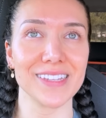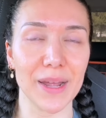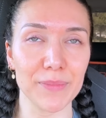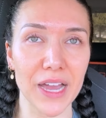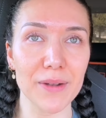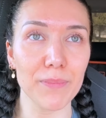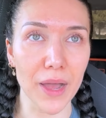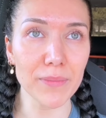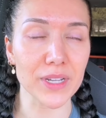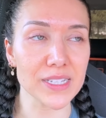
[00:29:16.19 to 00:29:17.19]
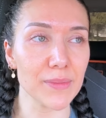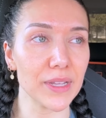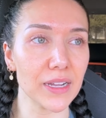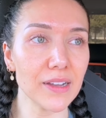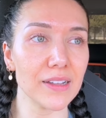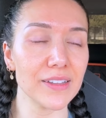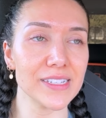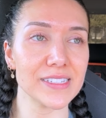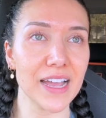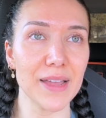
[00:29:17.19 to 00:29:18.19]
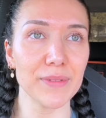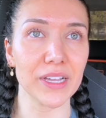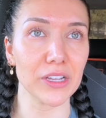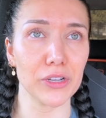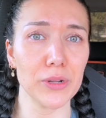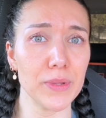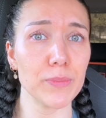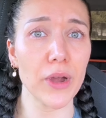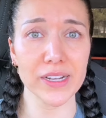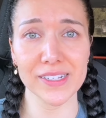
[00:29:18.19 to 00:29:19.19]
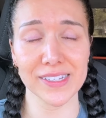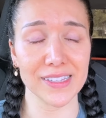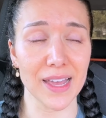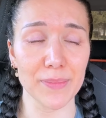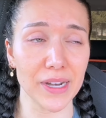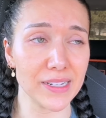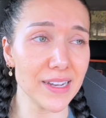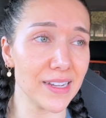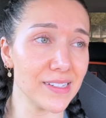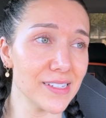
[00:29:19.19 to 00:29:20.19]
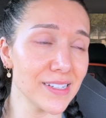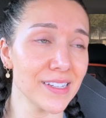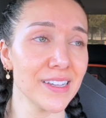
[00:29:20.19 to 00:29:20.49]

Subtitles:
and I'm kind of bummed, because I'm like, oh, all this time, like, I could have been practicing that, but I didn't.